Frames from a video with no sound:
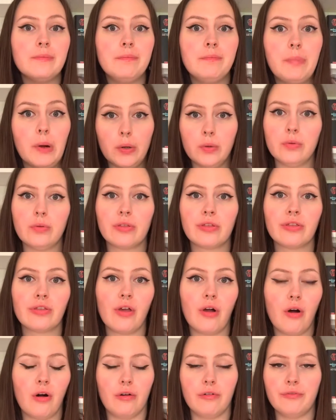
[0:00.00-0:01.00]
both
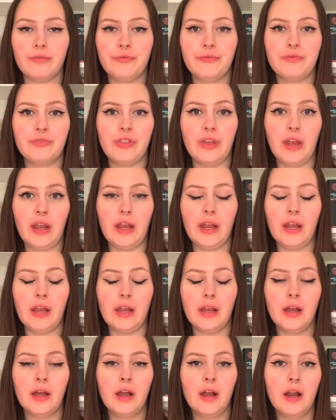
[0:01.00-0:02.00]
of the